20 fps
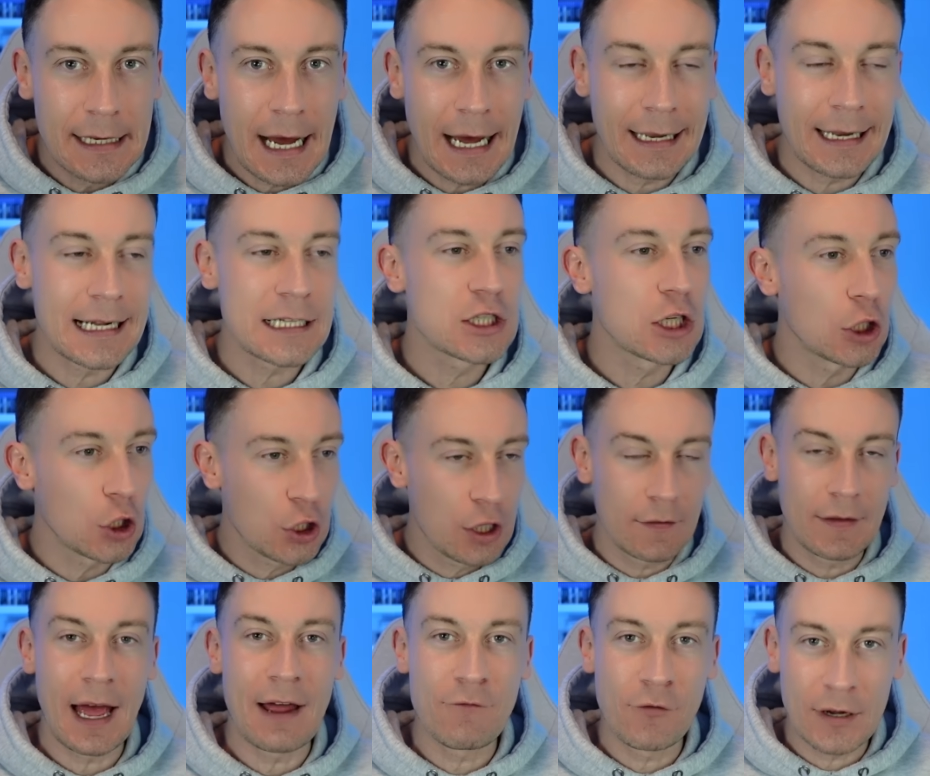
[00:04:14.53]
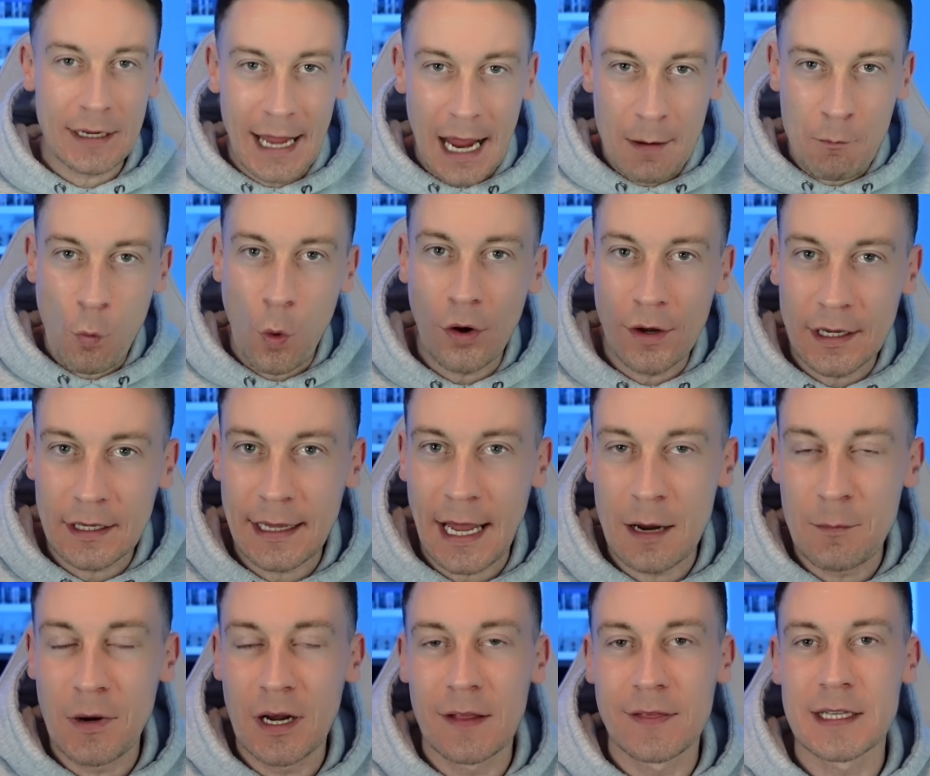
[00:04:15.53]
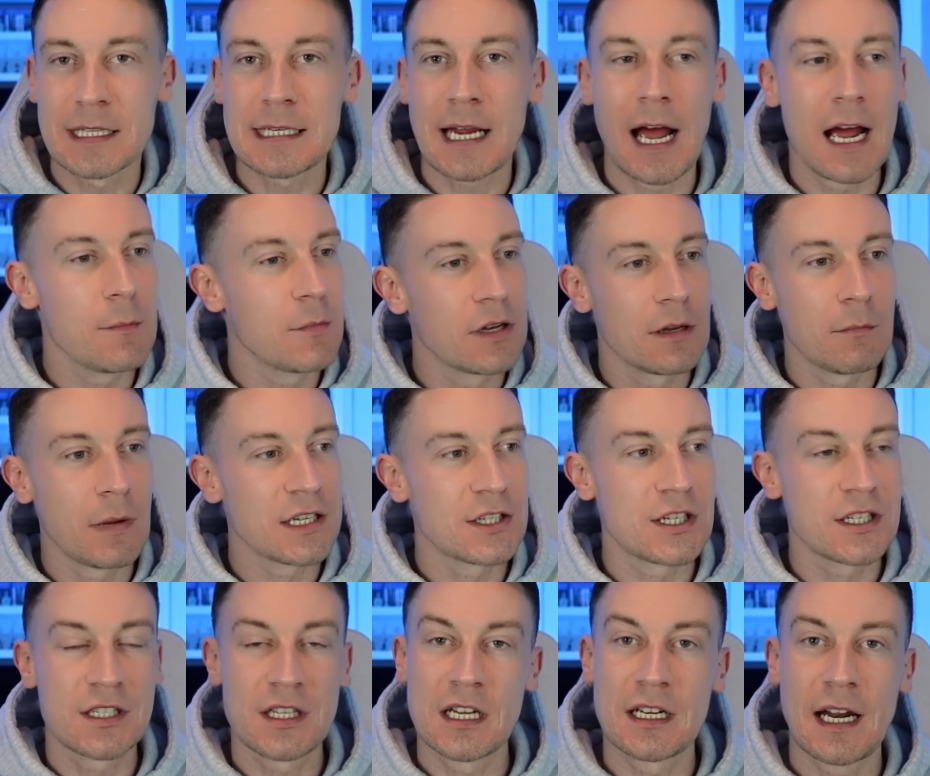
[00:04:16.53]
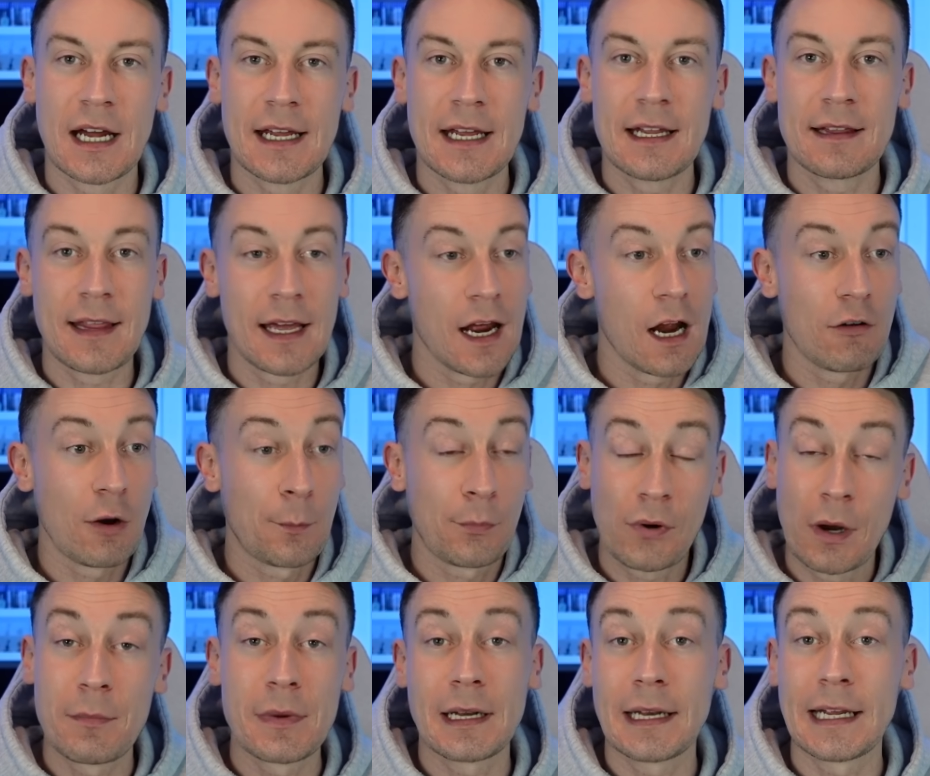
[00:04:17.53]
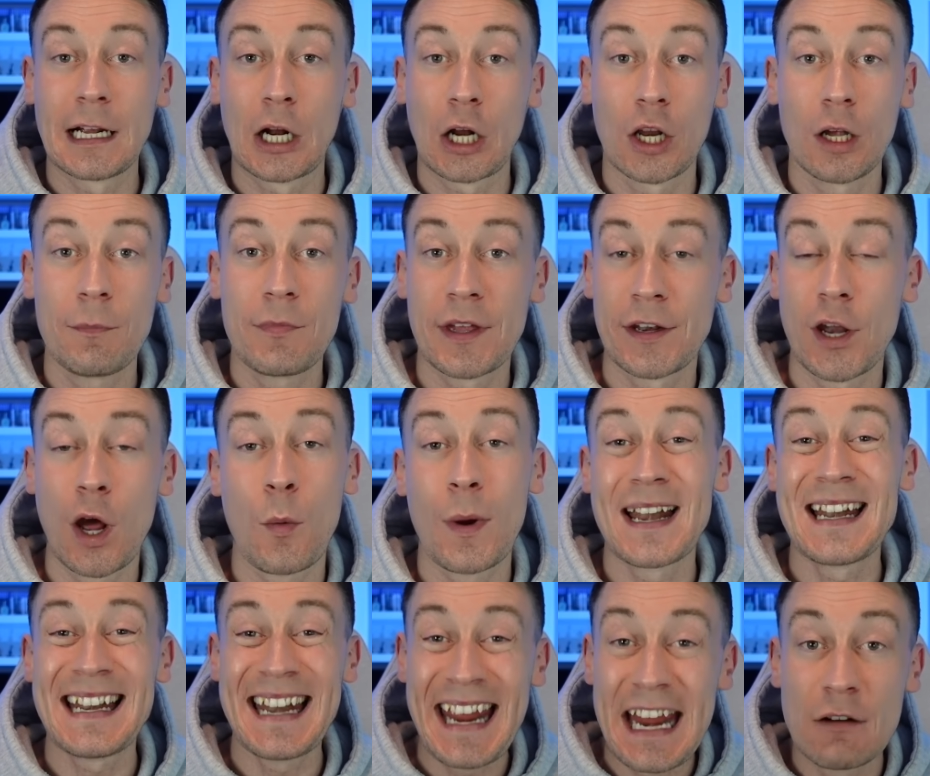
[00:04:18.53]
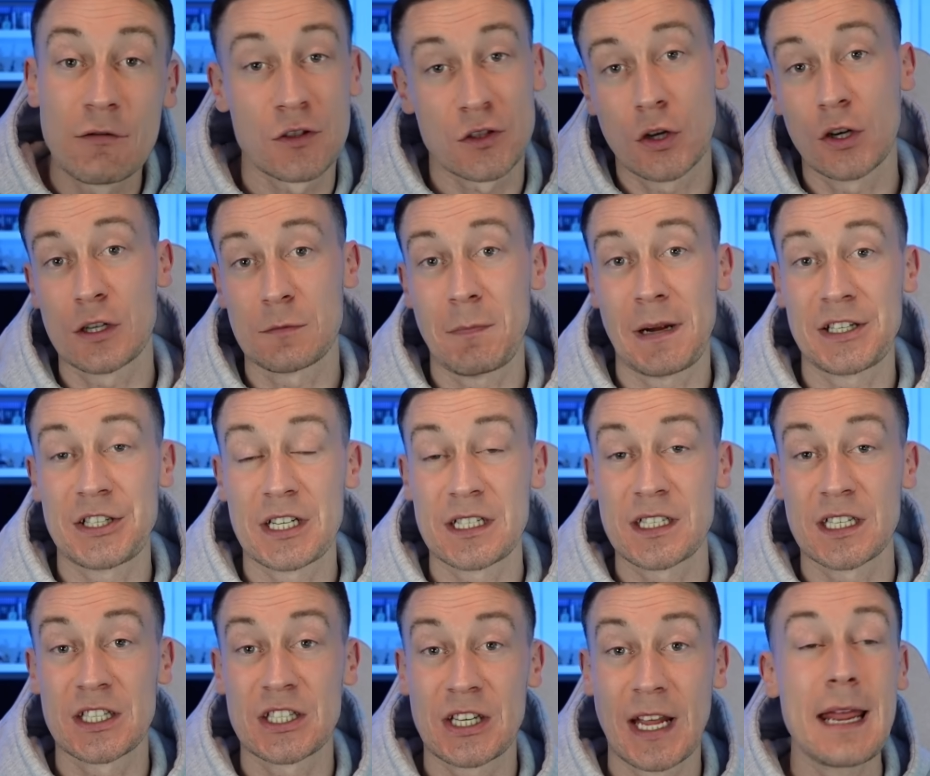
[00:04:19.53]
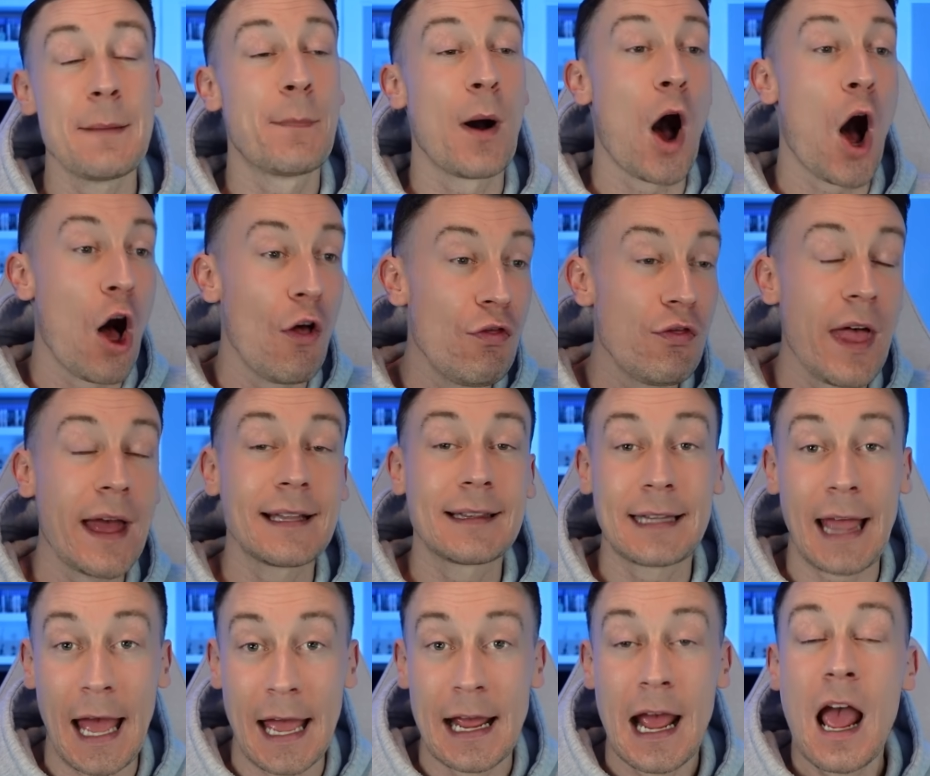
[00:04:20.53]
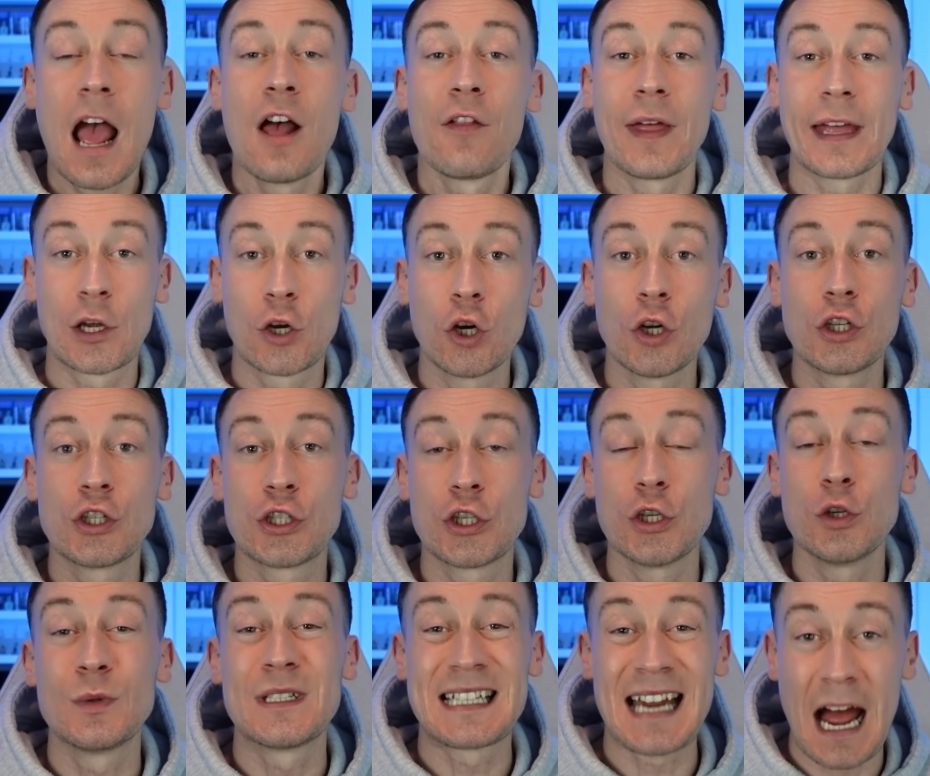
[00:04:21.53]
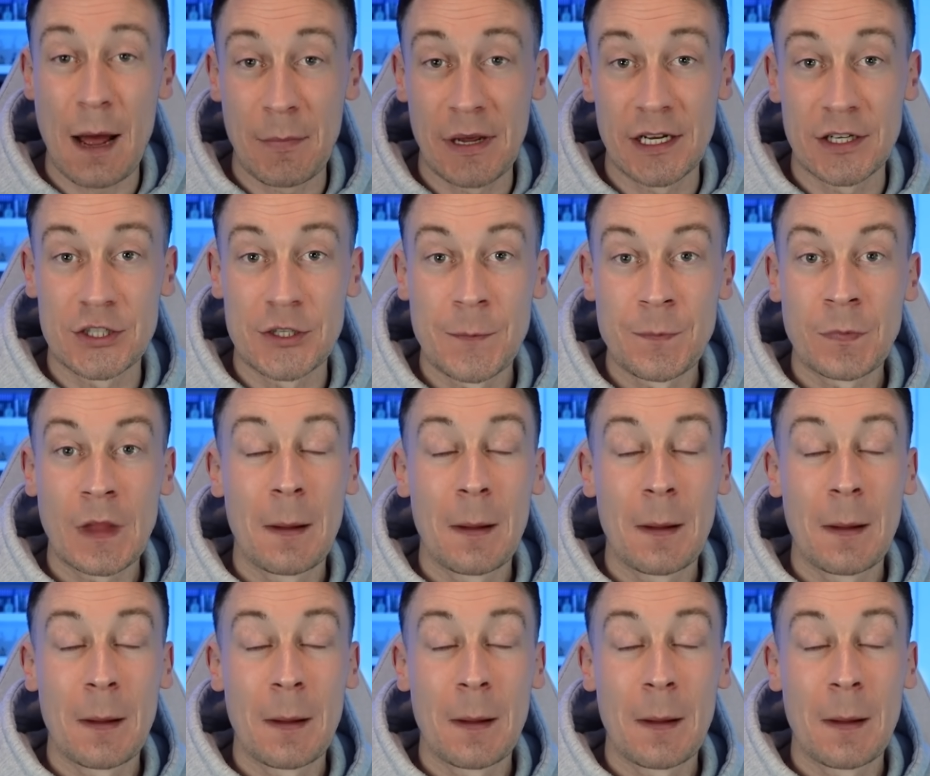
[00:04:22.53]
I like to look at every game game at a time, and Manchester United, they are a Premier League club. They're nowhere near as good as Manchester City, but on their day, they could do damage.